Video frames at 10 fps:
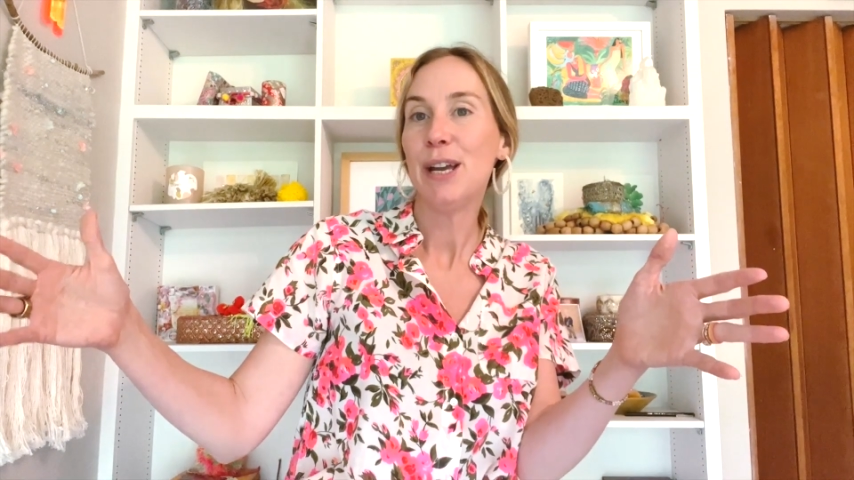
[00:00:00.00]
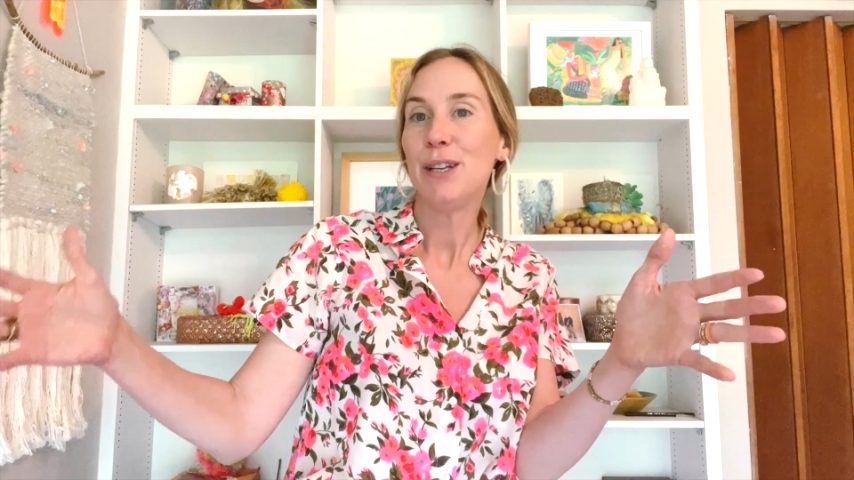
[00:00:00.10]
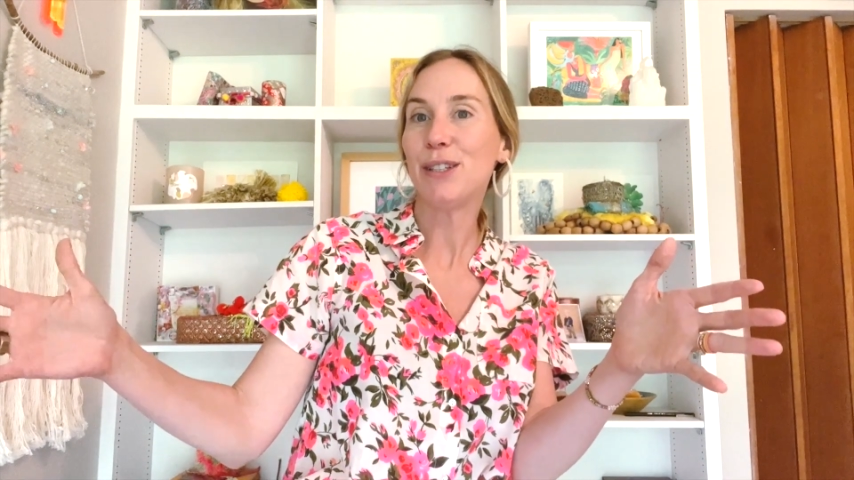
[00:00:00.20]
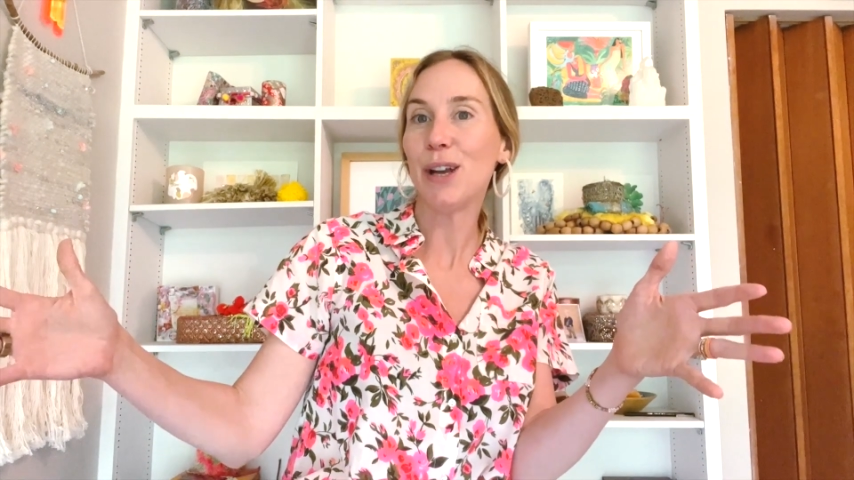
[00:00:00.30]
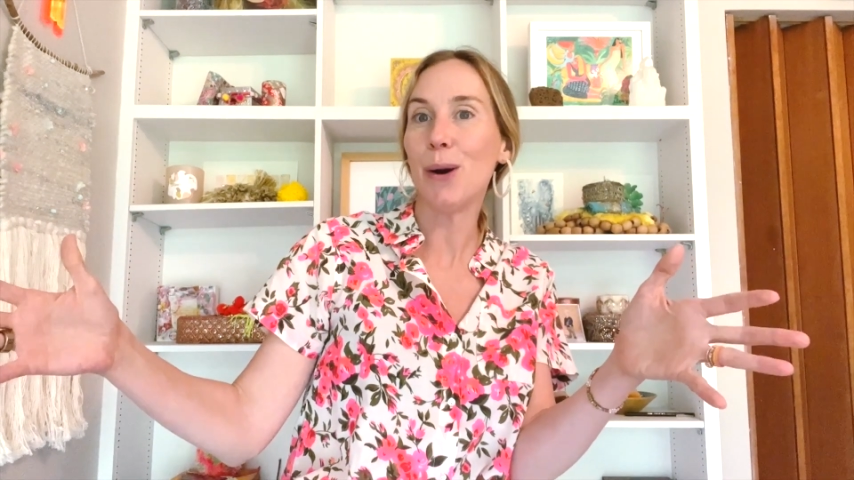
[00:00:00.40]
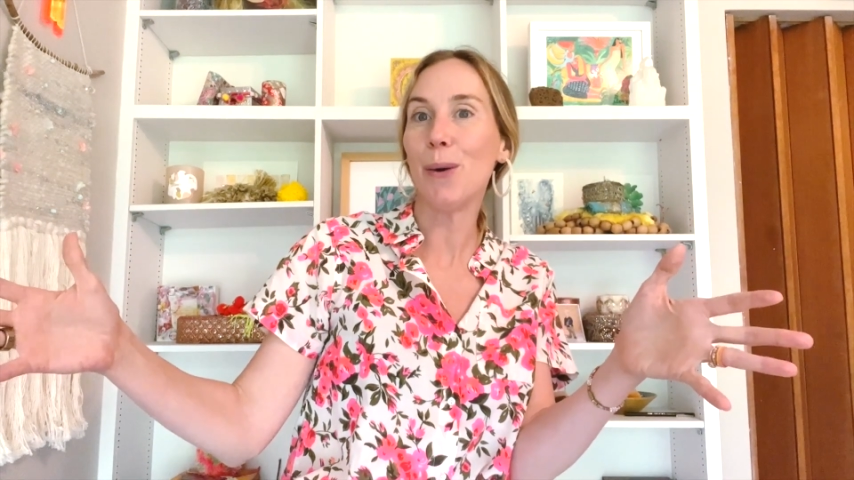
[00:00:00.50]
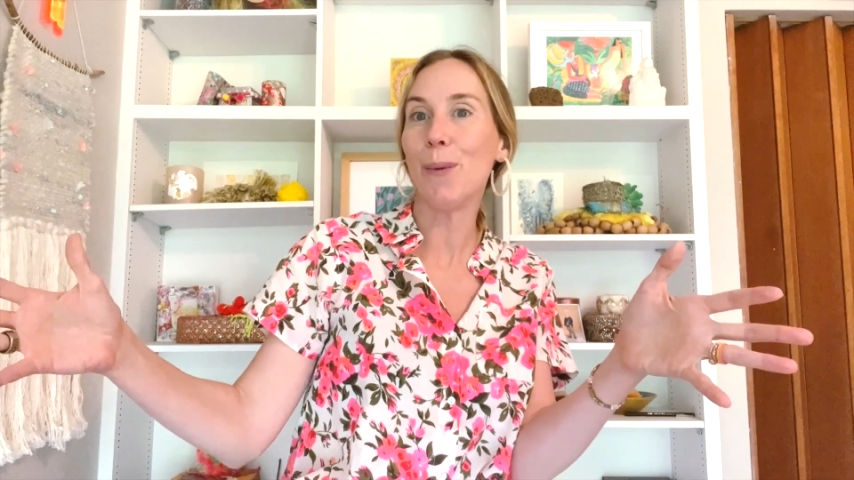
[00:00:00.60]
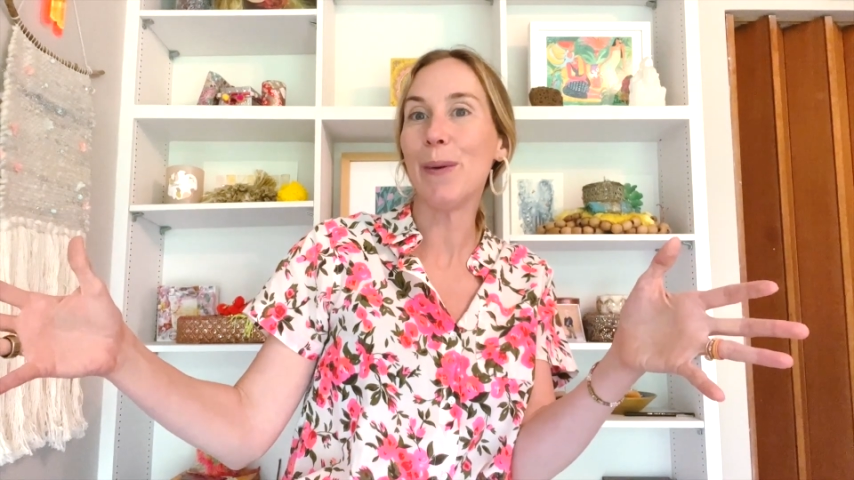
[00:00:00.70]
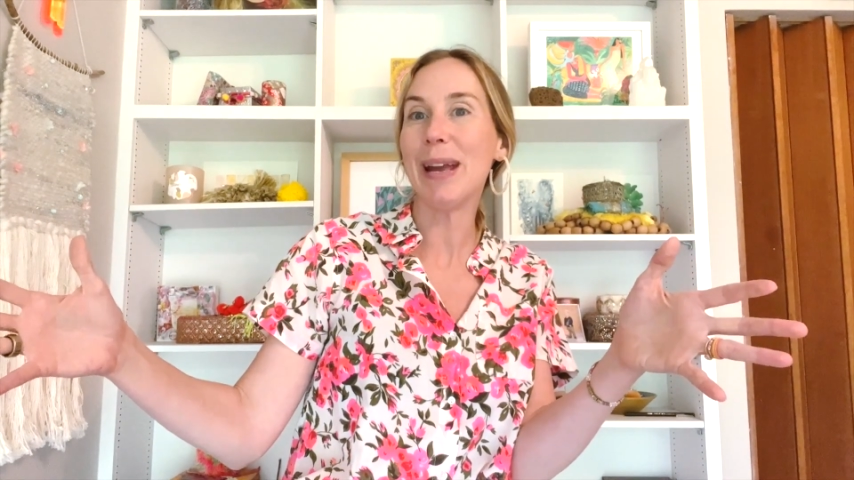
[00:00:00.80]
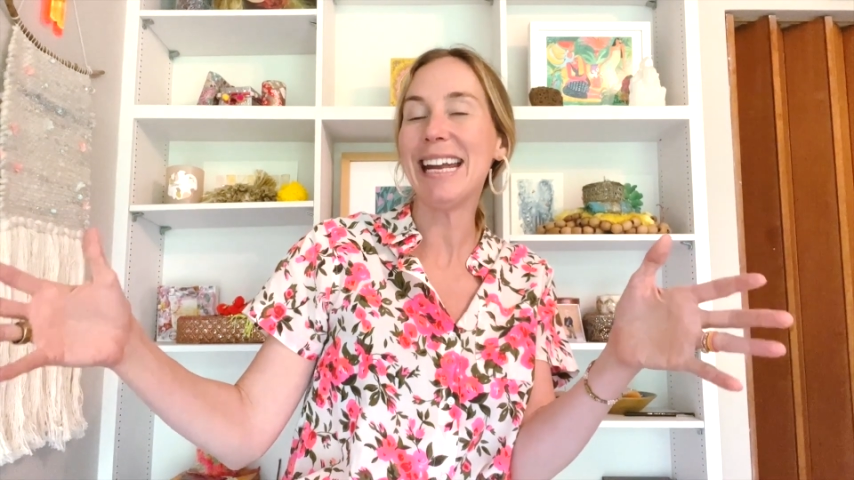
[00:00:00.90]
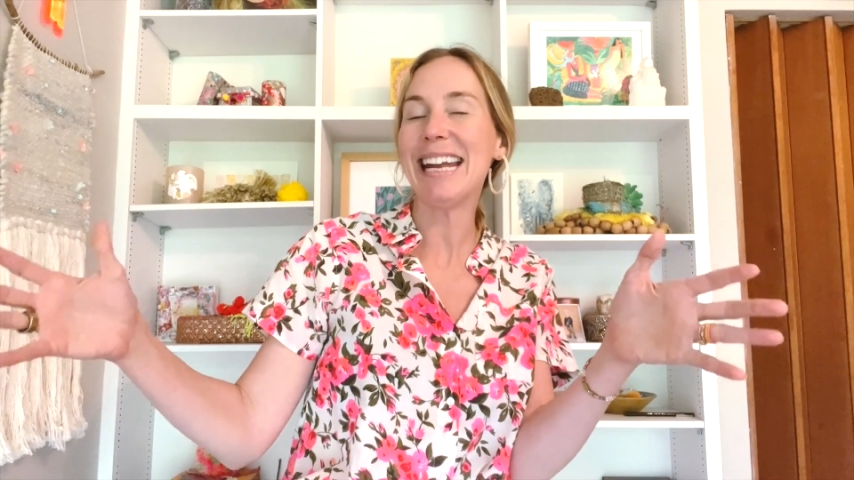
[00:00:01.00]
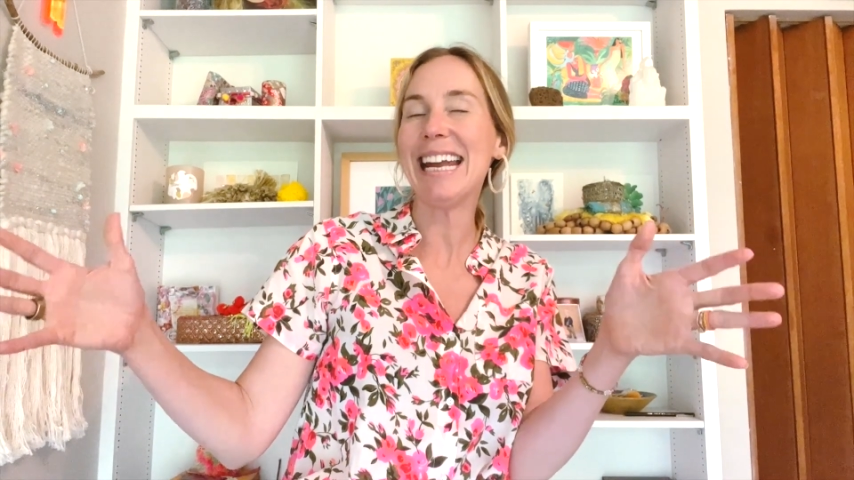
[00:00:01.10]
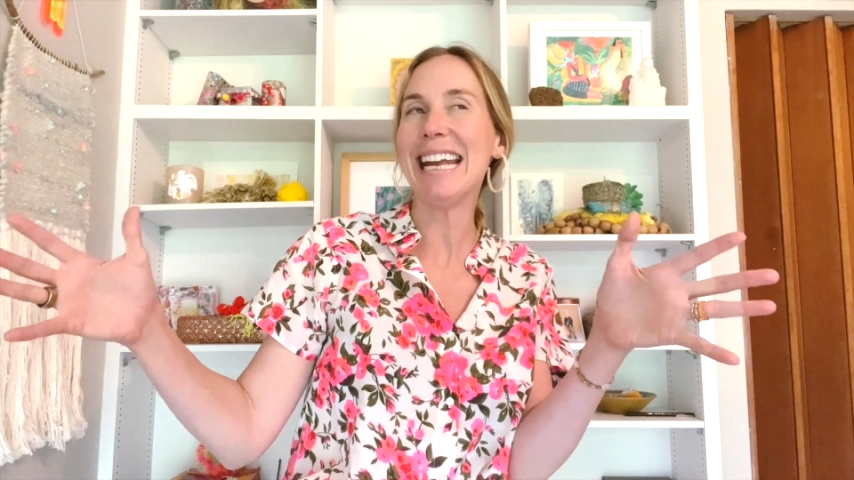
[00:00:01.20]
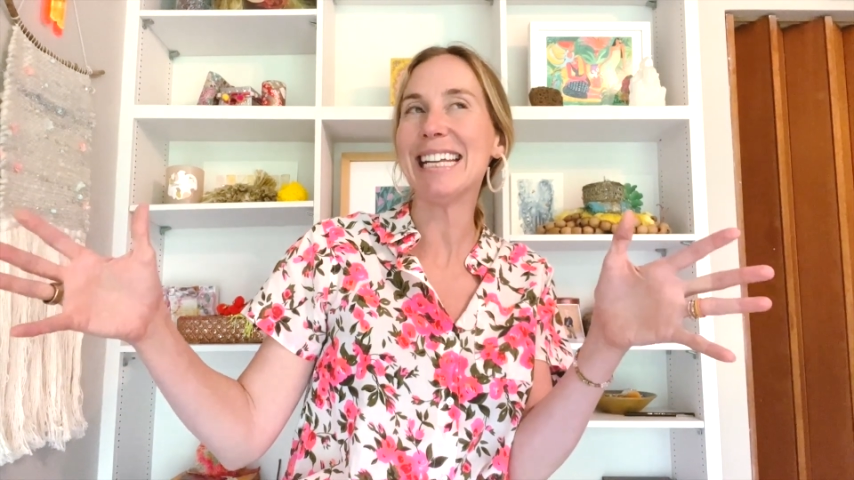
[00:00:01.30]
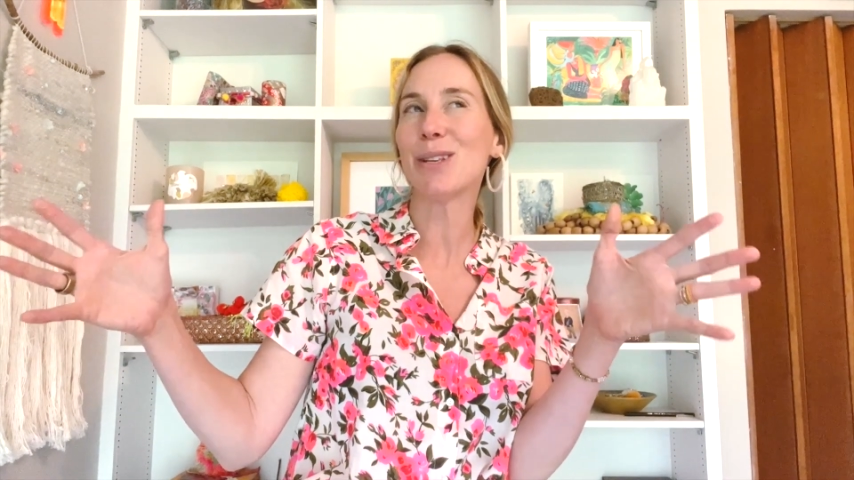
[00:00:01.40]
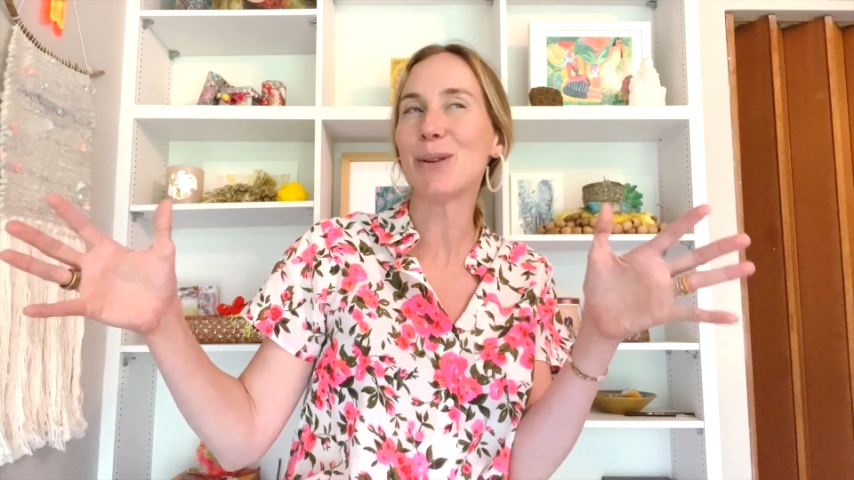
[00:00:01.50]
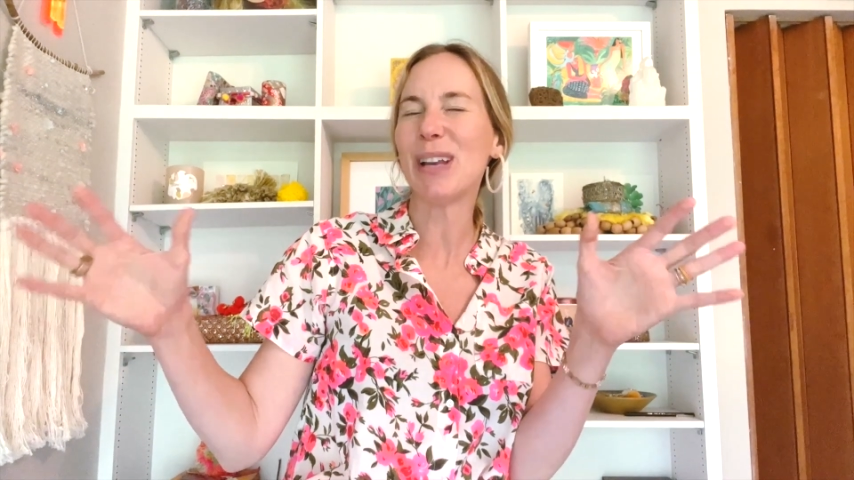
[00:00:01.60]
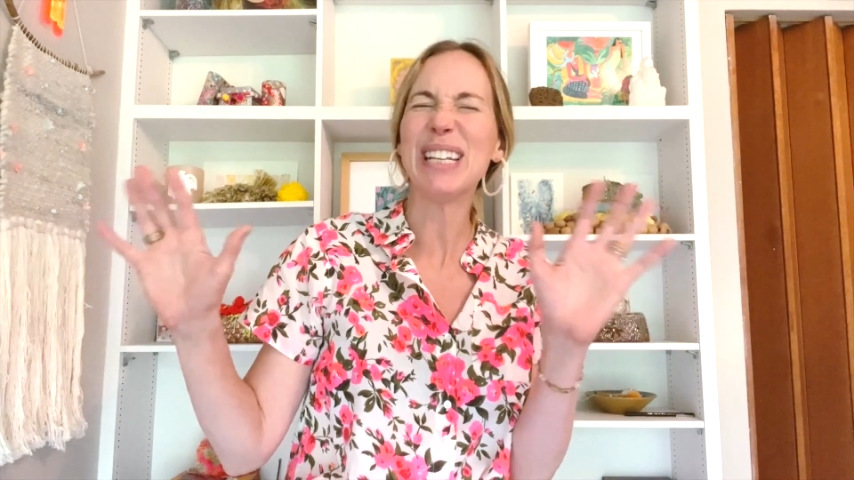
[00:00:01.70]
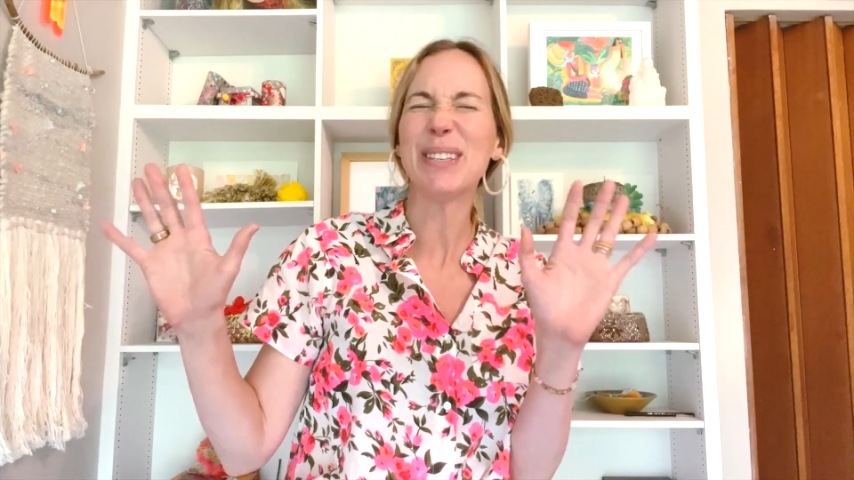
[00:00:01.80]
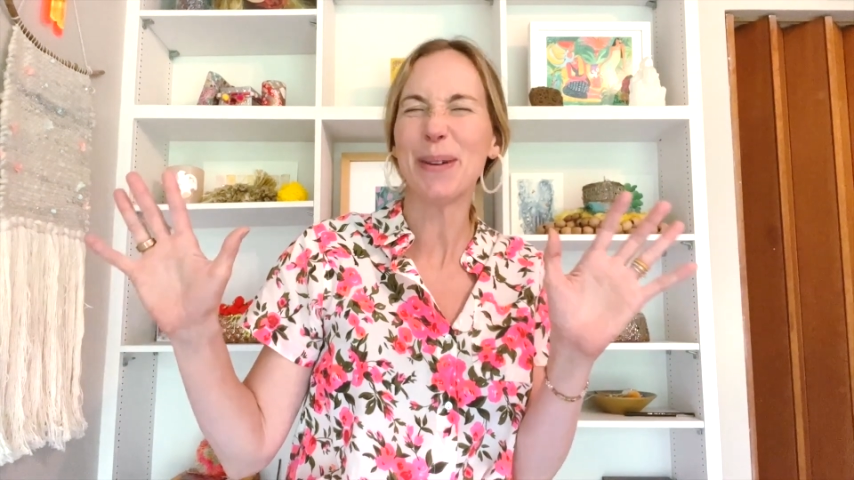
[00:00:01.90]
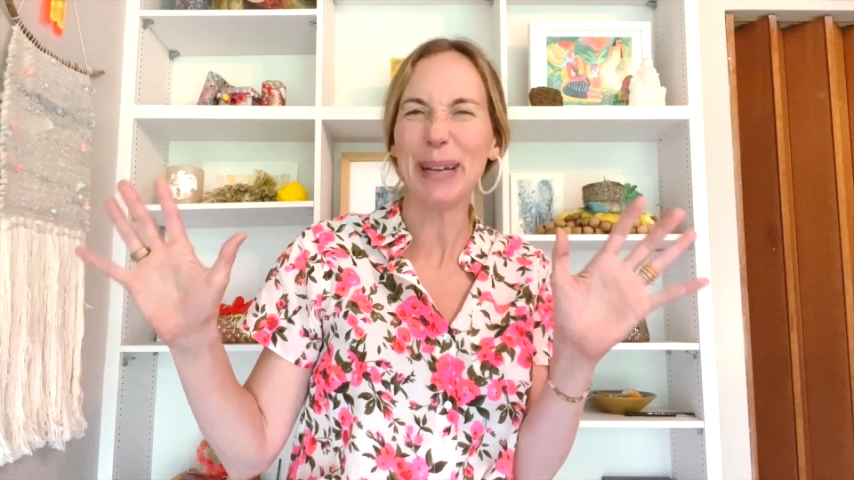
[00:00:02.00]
So it's